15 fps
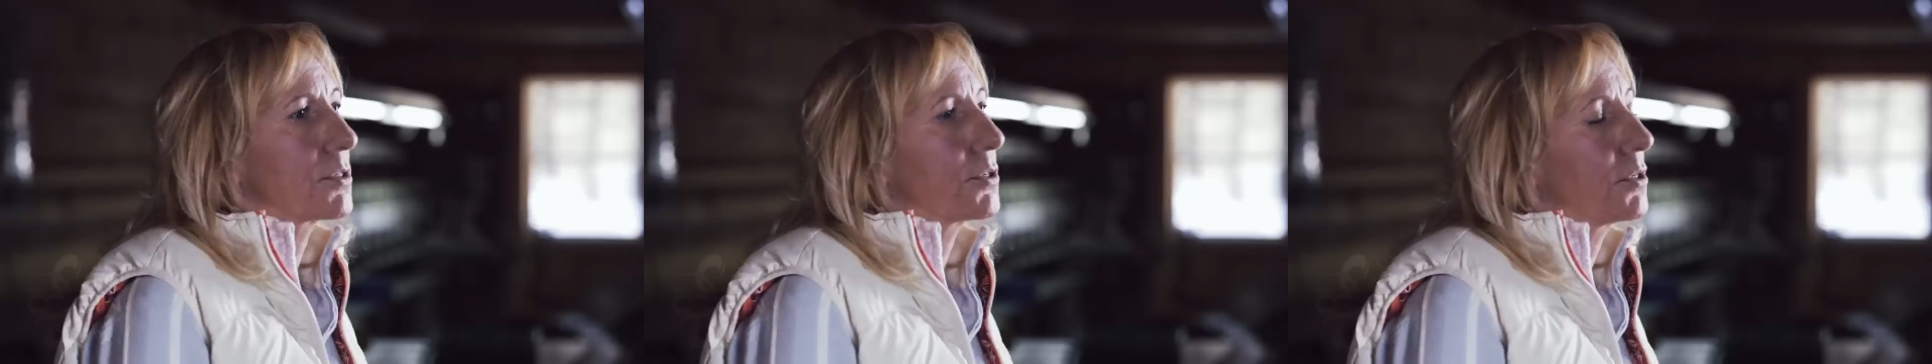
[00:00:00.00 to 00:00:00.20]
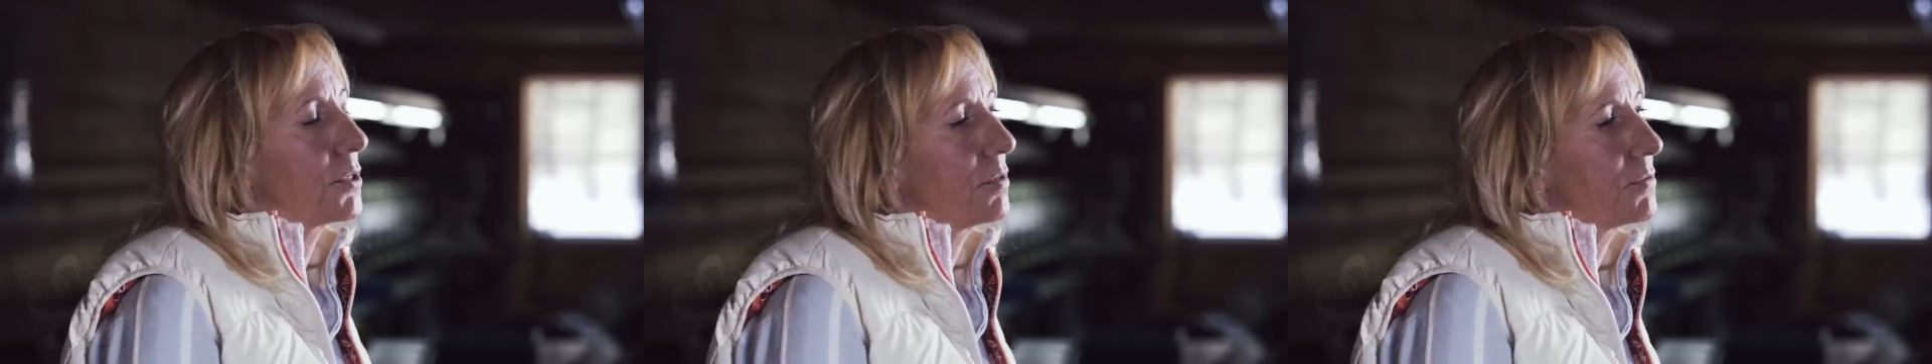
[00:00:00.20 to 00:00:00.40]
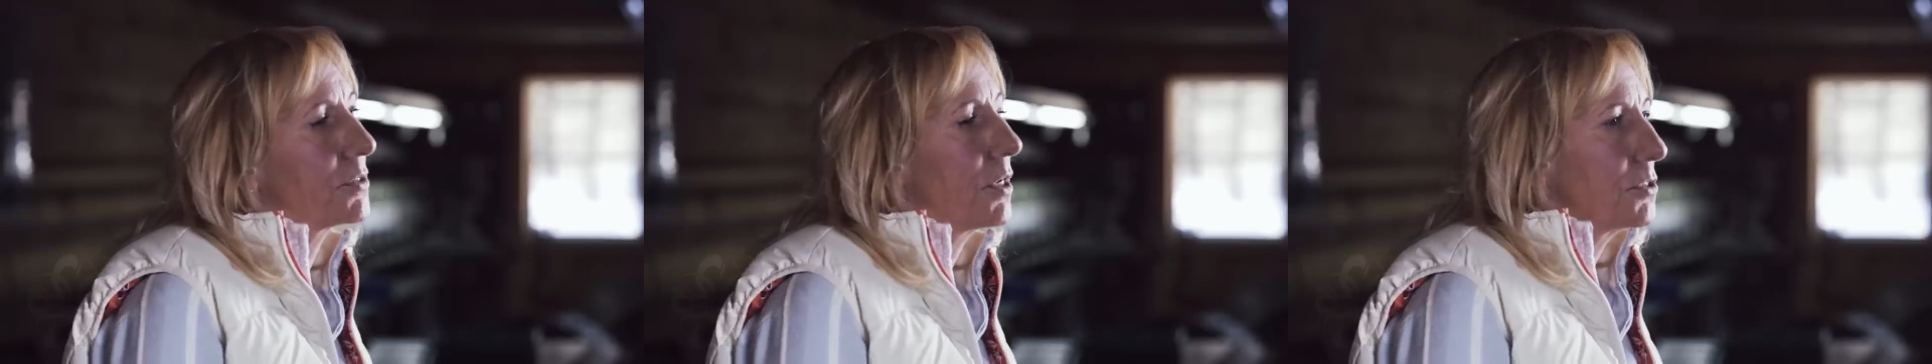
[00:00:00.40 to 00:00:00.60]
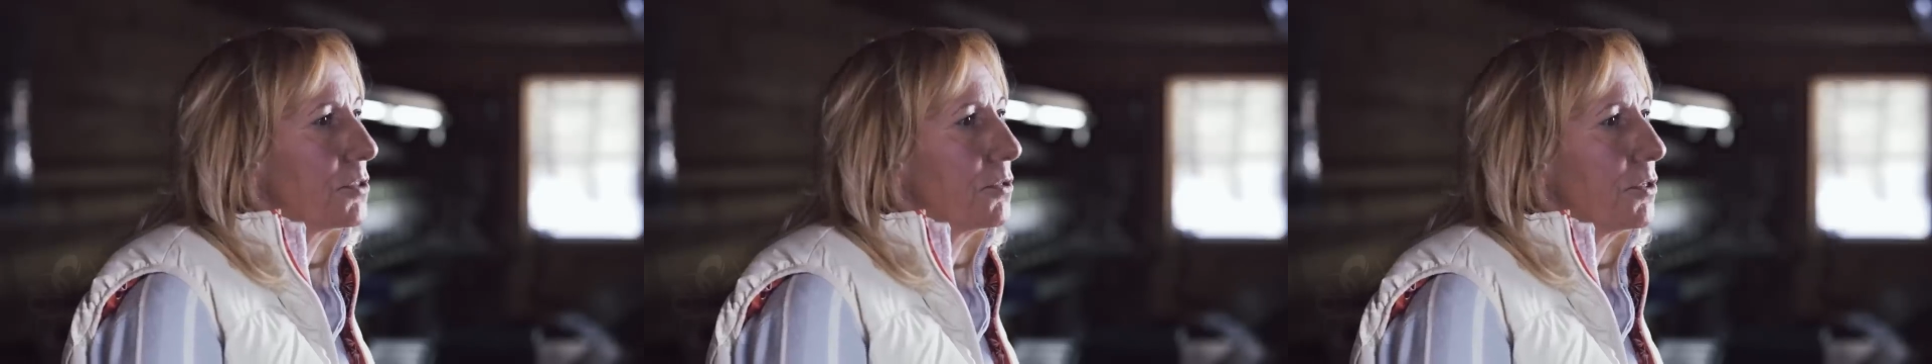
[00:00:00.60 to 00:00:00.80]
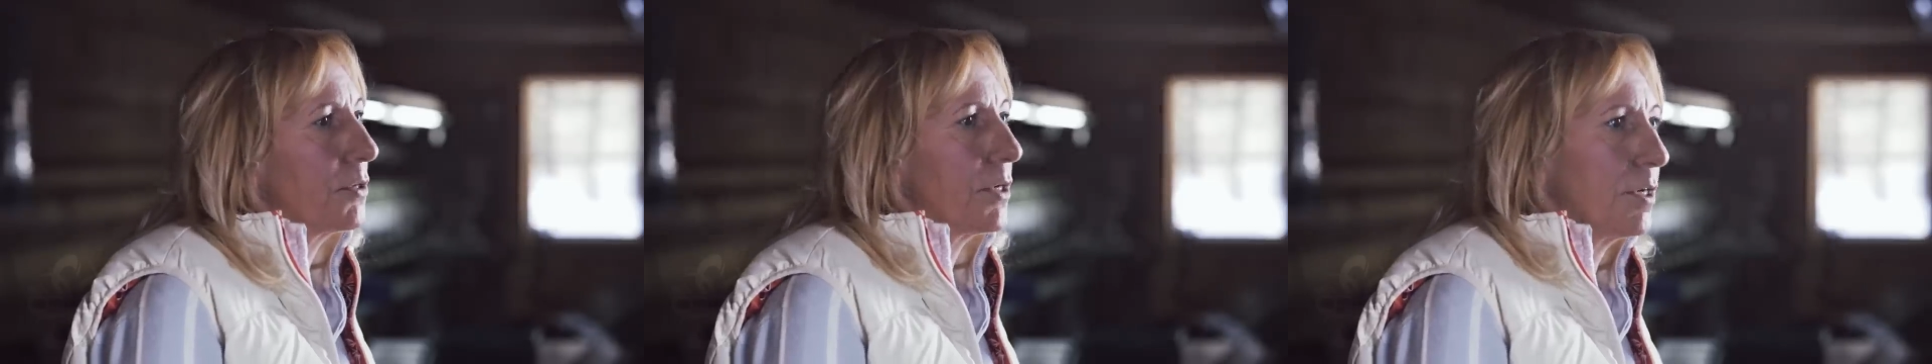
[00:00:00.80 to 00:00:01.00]
curved
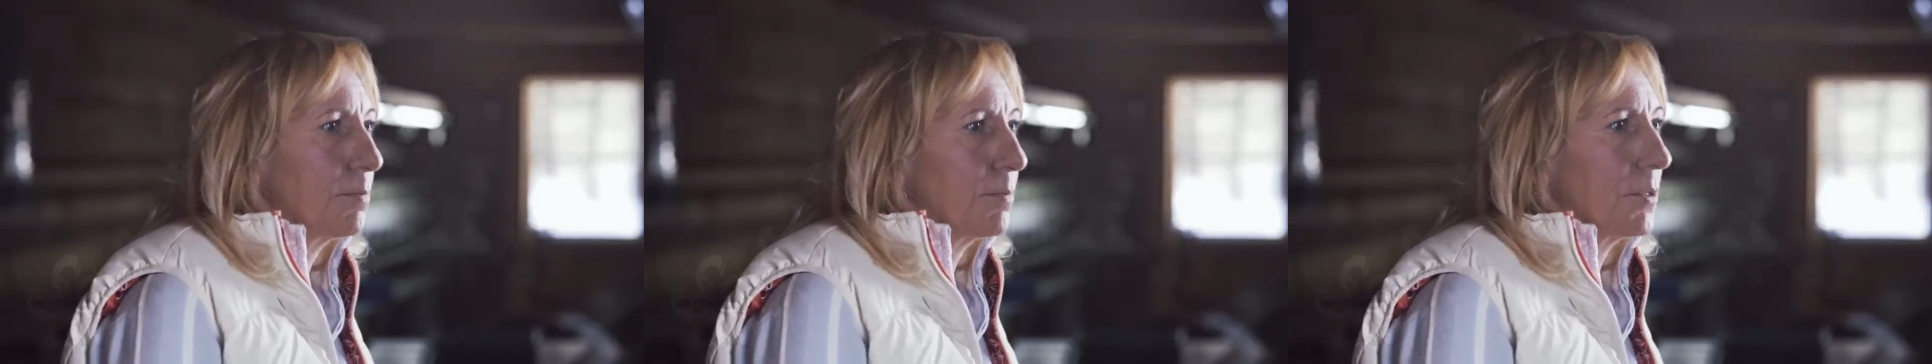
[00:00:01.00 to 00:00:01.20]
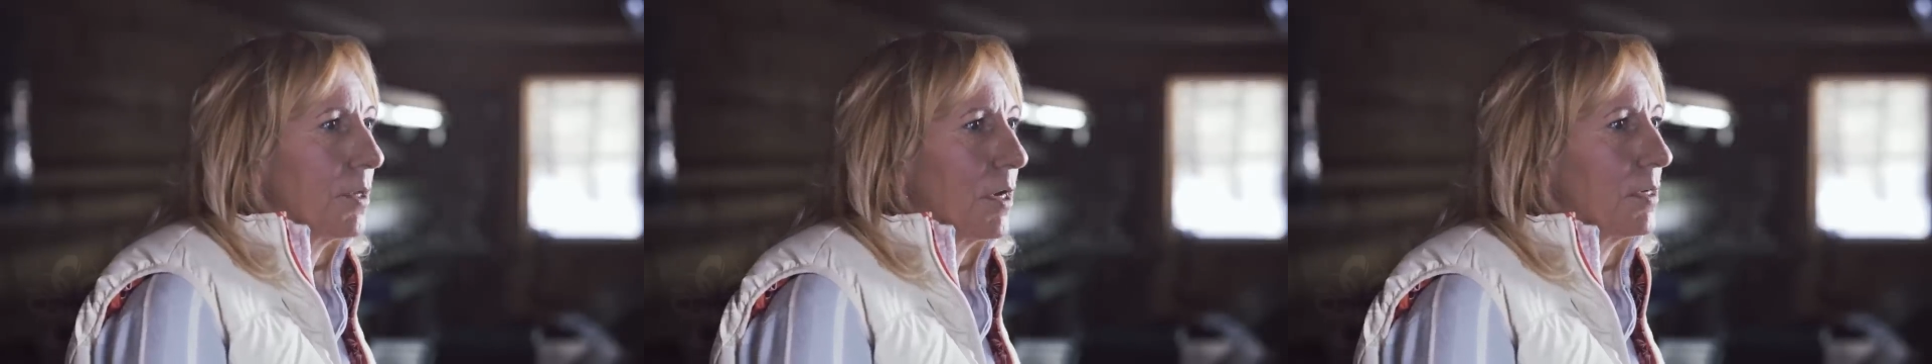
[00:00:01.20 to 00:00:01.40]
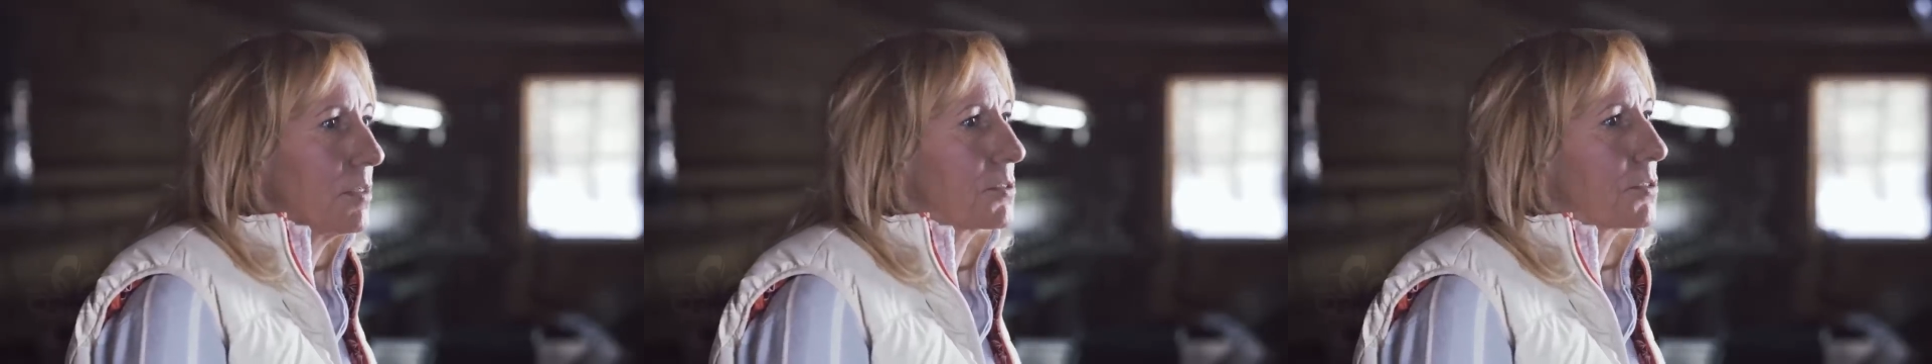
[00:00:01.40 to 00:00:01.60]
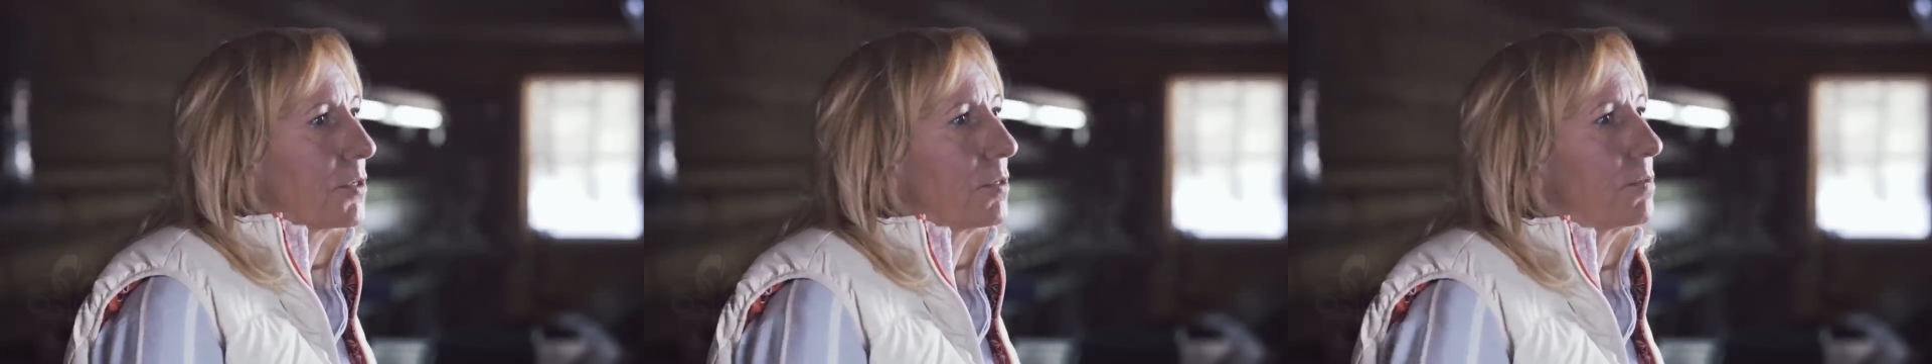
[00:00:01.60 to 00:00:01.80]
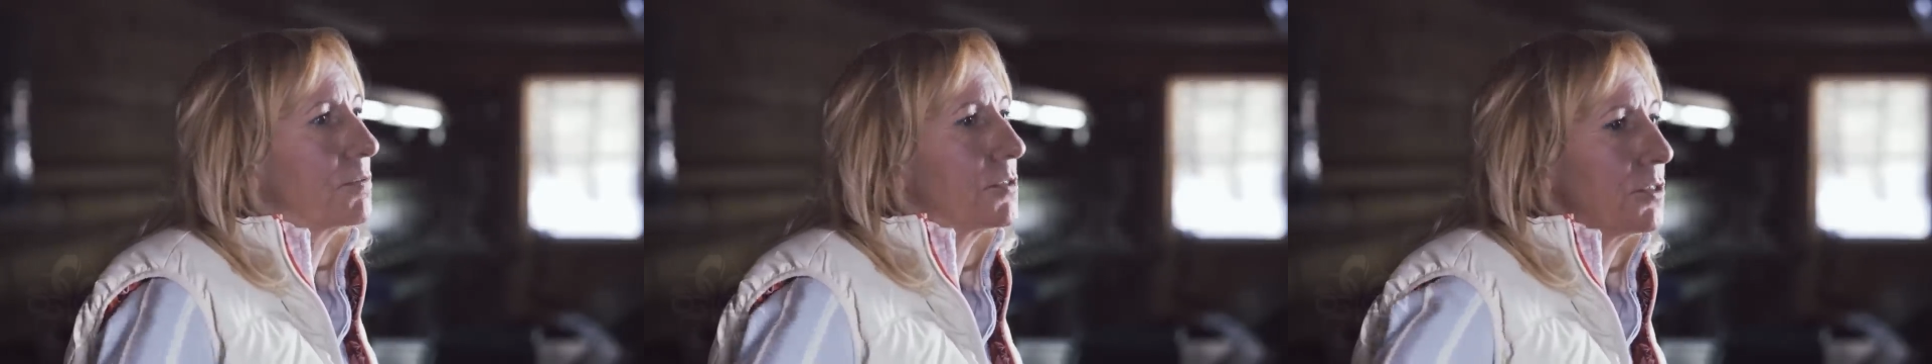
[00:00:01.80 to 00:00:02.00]
to your hip line, it's
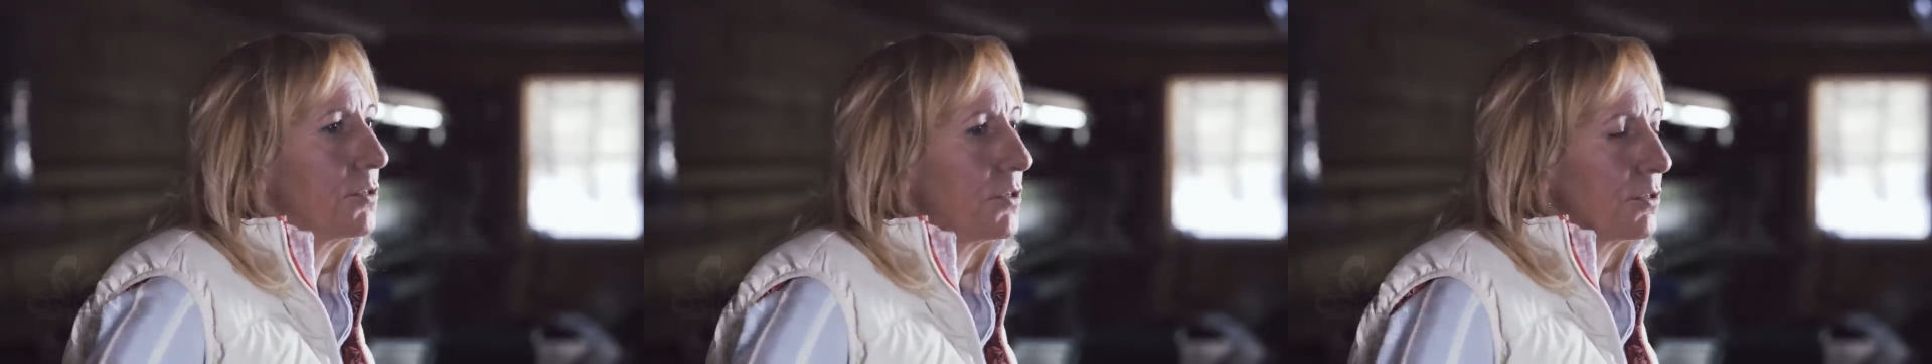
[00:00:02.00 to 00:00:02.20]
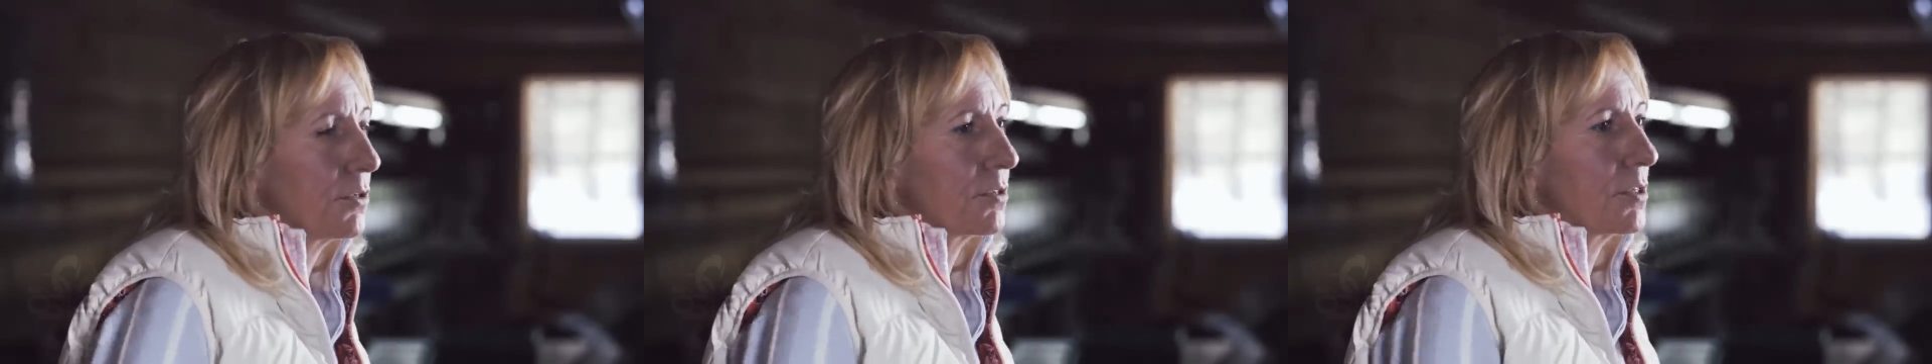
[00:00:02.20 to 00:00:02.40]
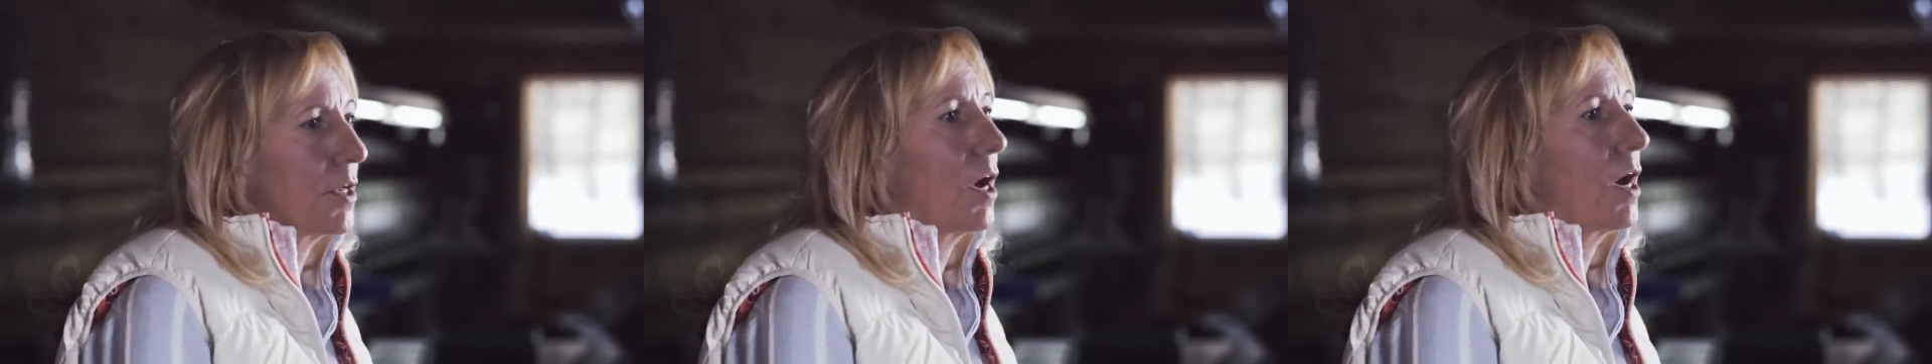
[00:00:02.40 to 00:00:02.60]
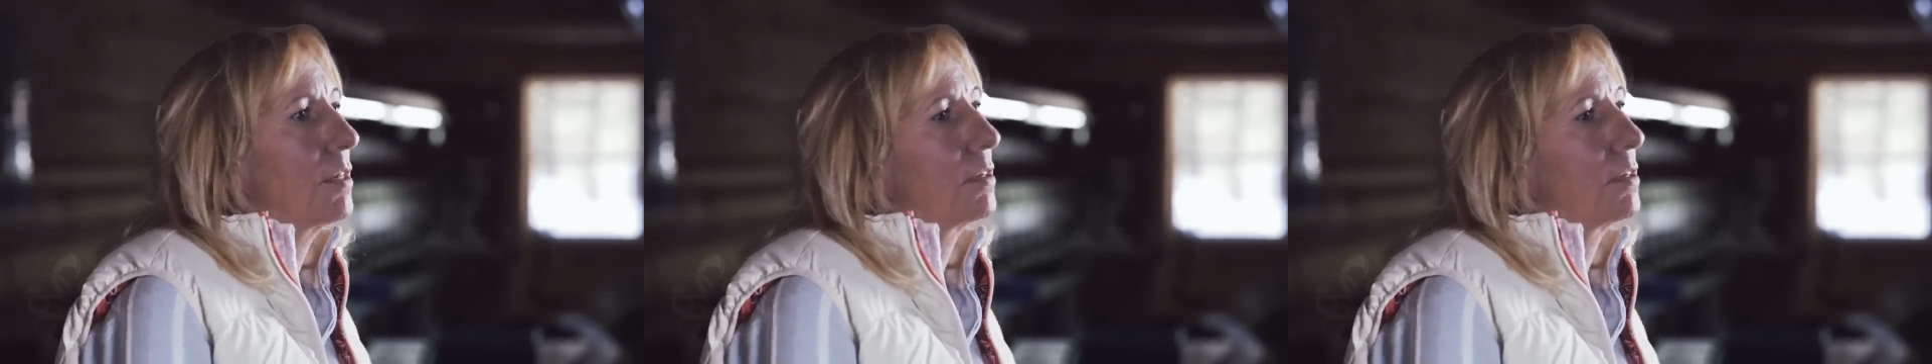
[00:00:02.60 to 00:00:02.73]
curved to your thigh